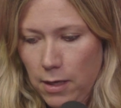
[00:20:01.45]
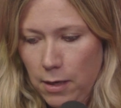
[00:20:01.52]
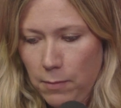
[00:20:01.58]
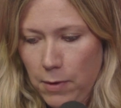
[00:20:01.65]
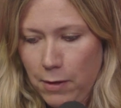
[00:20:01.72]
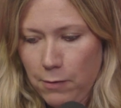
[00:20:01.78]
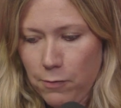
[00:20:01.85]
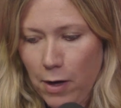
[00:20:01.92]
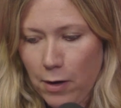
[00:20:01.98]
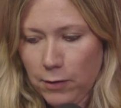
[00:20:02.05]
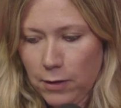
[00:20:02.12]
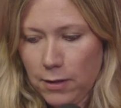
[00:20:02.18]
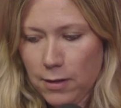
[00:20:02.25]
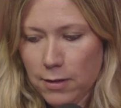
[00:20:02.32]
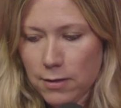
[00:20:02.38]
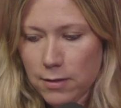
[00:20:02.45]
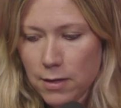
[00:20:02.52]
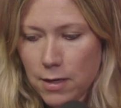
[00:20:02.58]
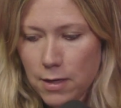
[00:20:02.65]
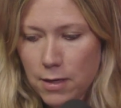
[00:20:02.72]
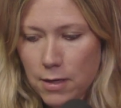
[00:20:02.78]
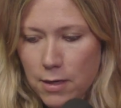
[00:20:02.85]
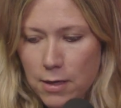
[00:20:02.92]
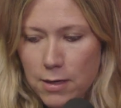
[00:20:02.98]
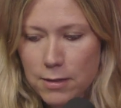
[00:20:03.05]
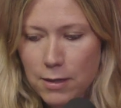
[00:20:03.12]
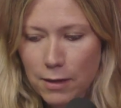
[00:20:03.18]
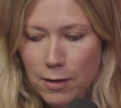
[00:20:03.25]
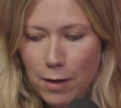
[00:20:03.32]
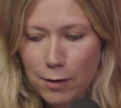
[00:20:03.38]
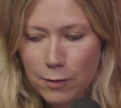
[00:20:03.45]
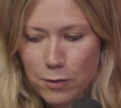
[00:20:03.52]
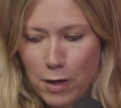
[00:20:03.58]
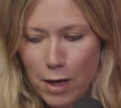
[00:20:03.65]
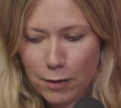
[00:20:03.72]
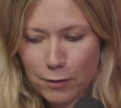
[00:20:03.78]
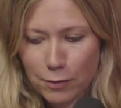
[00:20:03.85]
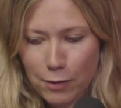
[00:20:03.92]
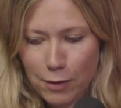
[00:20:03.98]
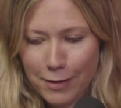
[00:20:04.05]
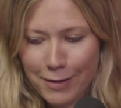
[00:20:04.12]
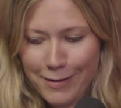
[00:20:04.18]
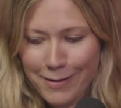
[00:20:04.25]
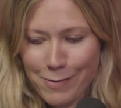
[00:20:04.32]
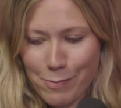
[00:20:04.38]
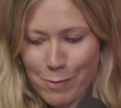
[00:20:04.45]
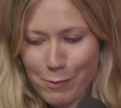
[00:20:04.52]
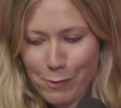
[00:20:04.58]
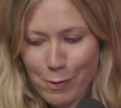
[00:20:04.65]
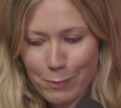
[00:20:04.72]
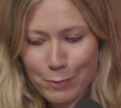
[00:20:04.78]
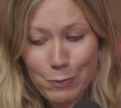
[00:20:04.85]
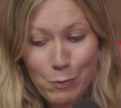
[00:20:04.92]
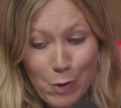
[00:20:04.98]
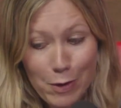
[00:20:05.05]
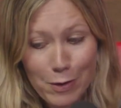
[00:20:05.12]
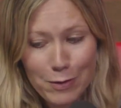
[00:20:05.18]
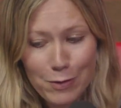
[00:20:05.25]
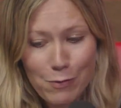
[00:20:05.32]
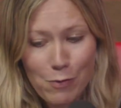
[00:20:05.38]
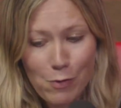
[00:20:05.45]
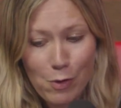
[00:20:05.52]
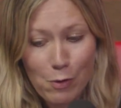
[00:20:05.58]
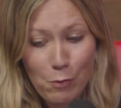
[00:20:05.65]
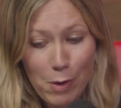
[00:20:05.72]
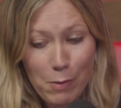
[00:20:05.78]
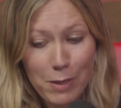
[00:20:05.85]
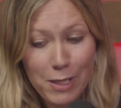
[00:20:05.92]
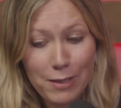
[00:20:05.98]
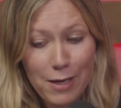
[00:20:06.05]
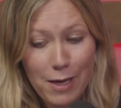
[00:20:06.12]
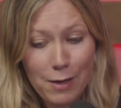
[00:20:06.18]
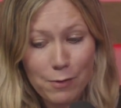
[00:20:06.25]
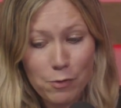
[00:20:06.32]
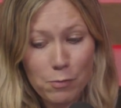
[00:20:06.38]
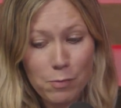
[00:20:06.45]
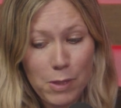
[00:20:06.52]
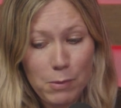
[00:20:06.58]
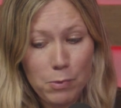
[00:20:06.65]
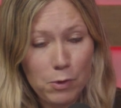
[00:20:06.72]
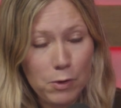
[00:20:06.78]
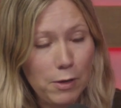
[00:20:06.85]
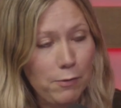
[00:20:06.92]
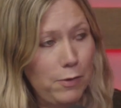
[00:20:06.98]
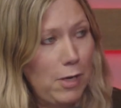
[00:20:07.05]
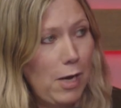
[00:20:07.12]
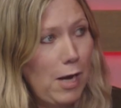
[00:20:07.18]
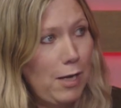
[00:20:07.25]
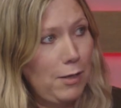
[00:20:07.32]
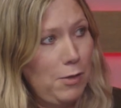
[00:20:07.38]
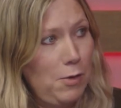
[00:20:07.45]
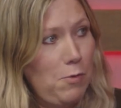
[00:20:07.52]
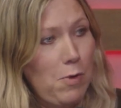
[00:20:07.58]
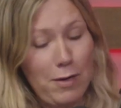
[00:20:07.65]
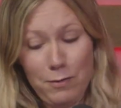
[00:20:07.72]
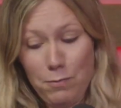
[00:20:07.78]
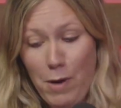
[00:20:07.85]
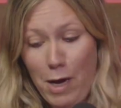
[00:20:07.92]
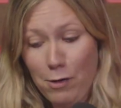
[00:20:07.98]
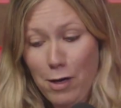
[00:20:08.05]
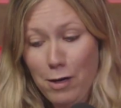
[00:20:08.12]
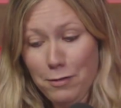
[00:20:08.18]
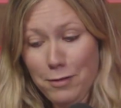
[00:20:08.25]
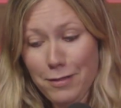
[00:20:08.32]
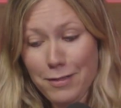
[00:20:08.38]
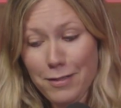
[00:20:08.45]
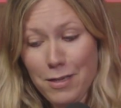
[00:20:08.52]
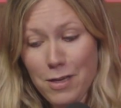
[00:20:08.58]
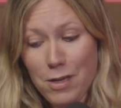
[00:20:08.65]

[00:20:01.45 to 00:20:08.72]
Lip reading: and found that this technology actually performs worse for women and for people of non-U.S. backgrounds.